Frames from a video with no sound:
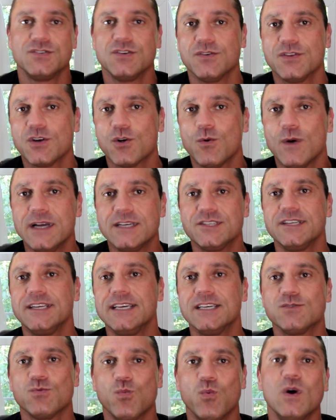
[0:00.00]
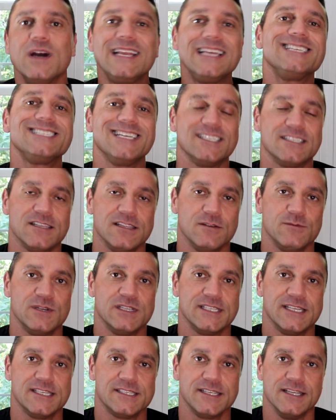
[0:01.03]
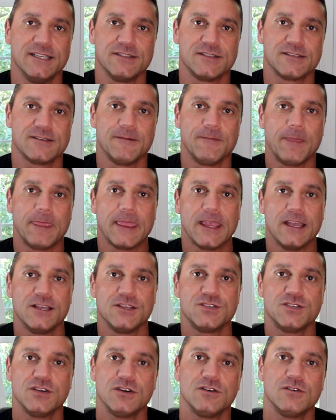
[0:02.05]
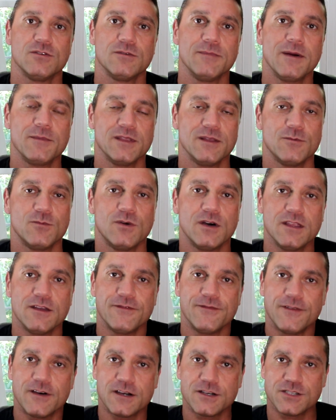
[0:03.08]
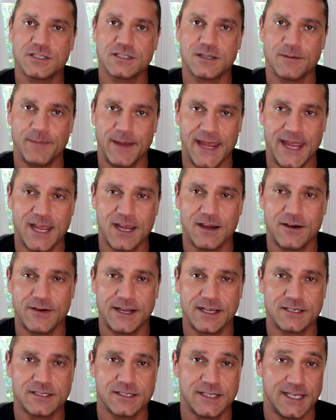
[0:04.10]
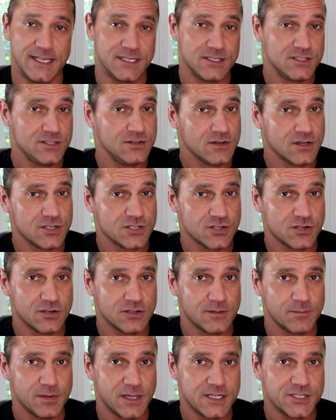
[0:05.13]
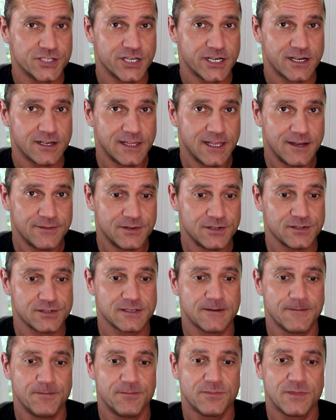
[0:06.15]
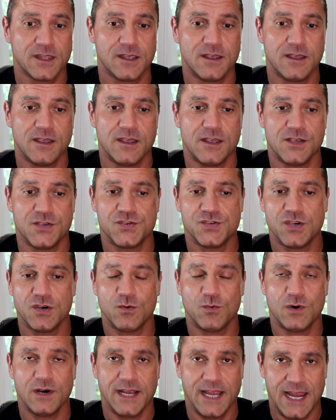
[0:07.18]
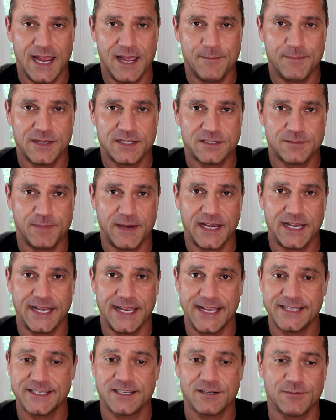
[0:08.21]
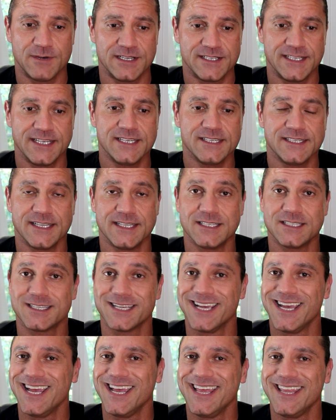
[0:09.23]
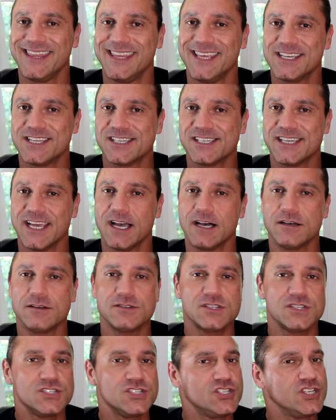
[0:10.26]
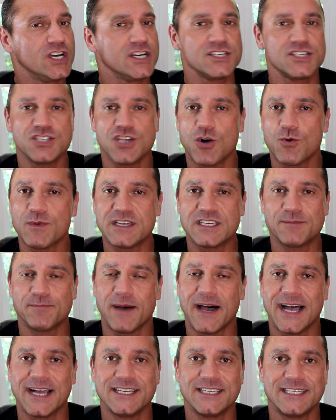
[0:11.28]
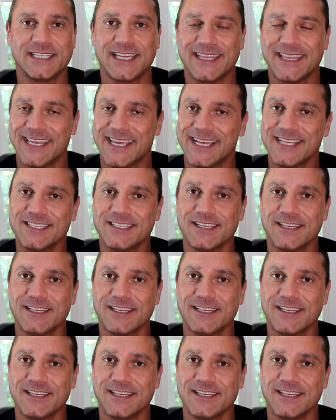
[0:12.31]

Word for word: So the question is, what is insulin resistance? So remember, one of the functions of pancreas is to control the blood sugar levels. So what happens being insulin resistant, the cells just don't respond to the